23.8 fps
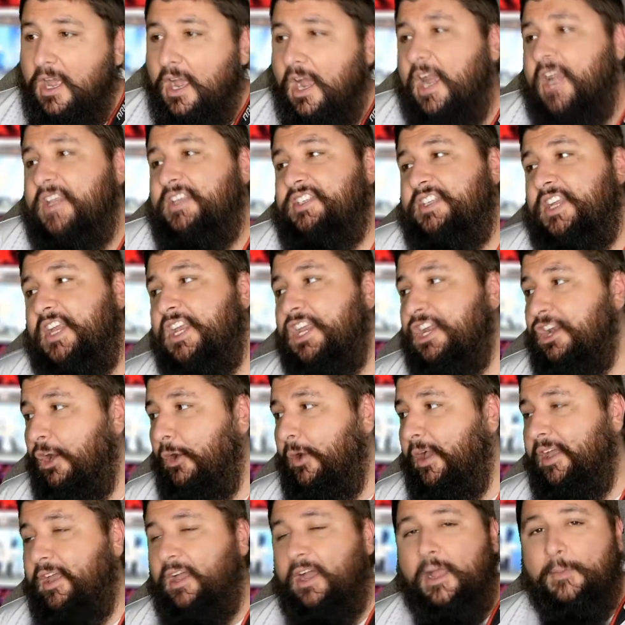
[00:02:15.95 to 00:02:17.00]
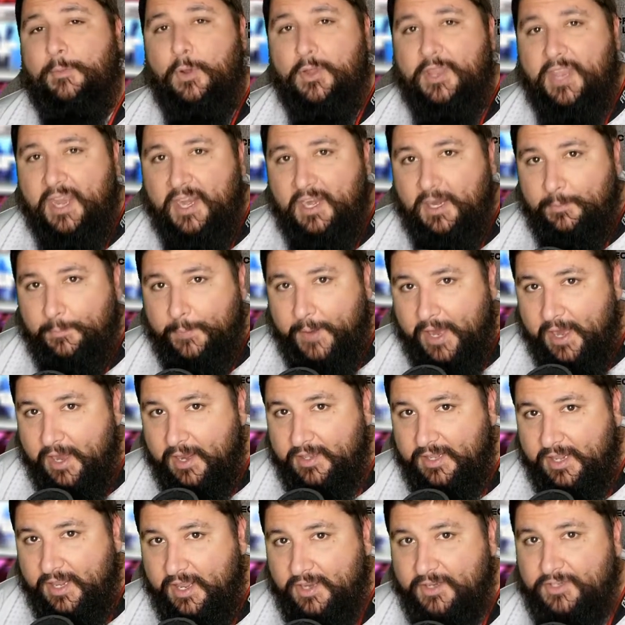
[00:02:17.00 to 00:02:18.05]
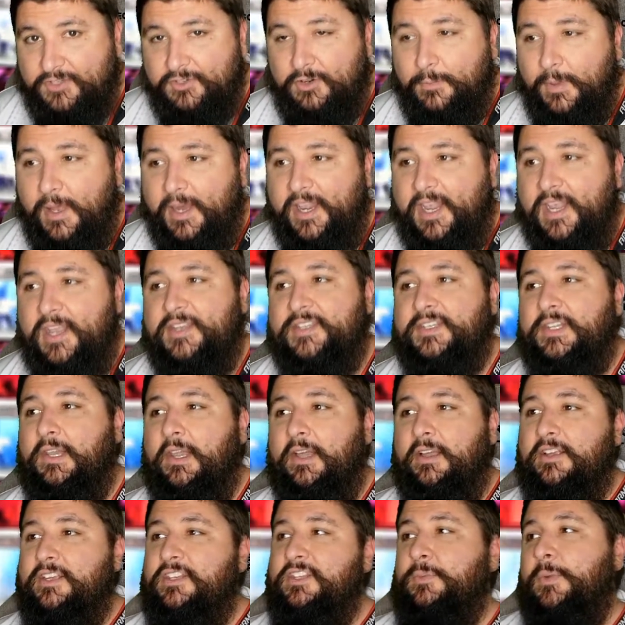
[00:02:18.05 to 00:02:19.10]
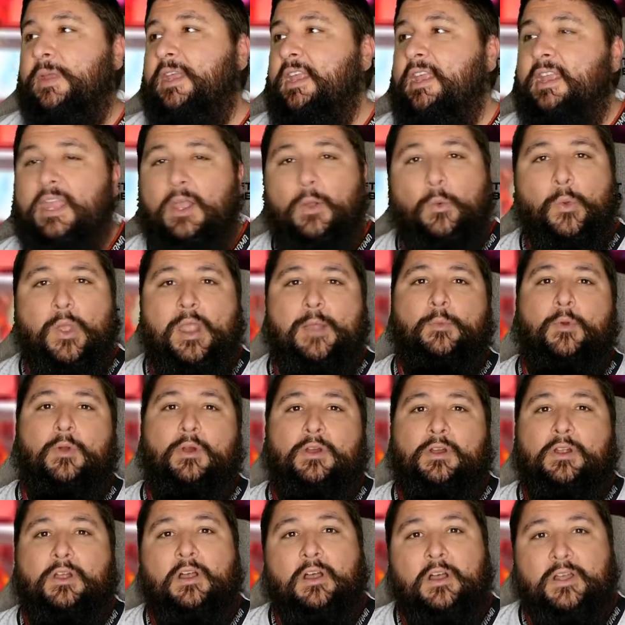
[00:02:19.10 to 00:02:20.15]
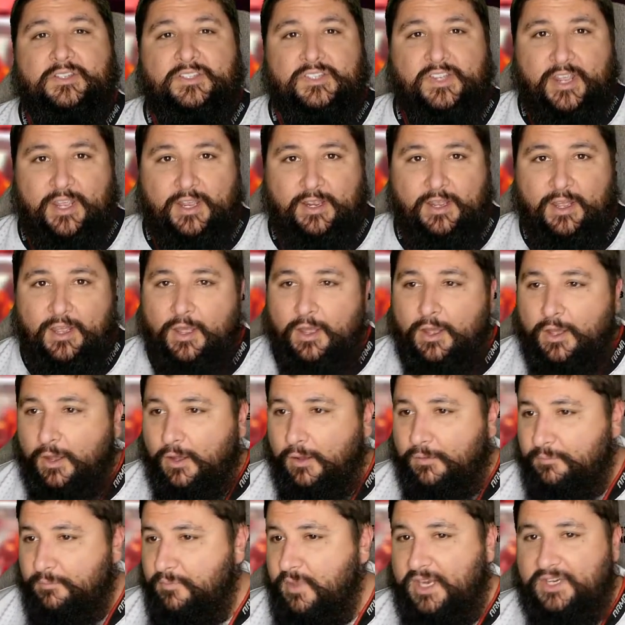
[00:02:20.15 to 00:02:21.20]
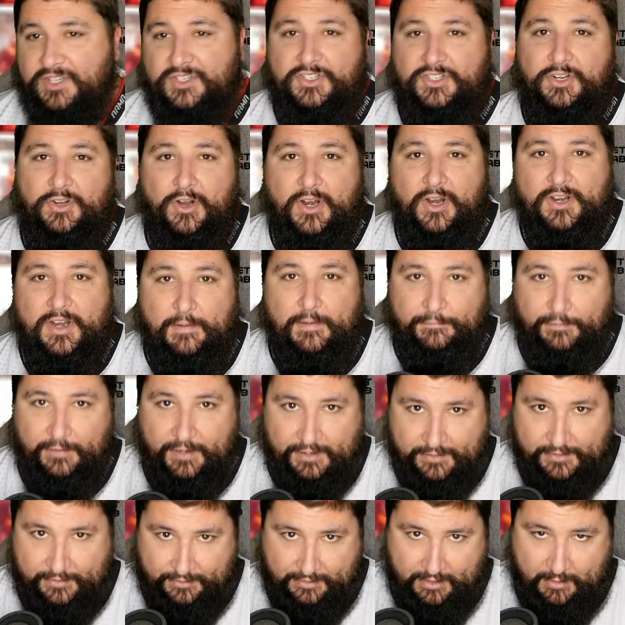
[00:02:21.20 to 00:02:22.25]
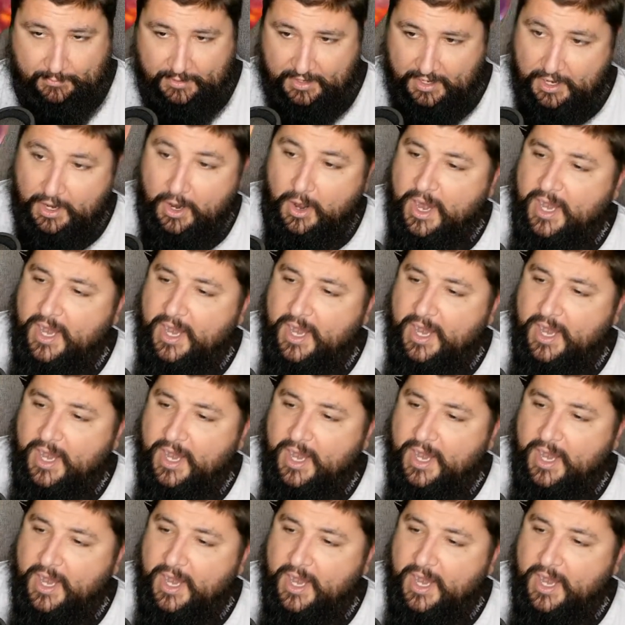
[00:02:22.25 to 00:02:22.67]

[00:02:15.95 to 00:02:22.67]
I say, you know what? I'm okay to pay the extra money as long as we can get way more content next year on Netflix or something, you know?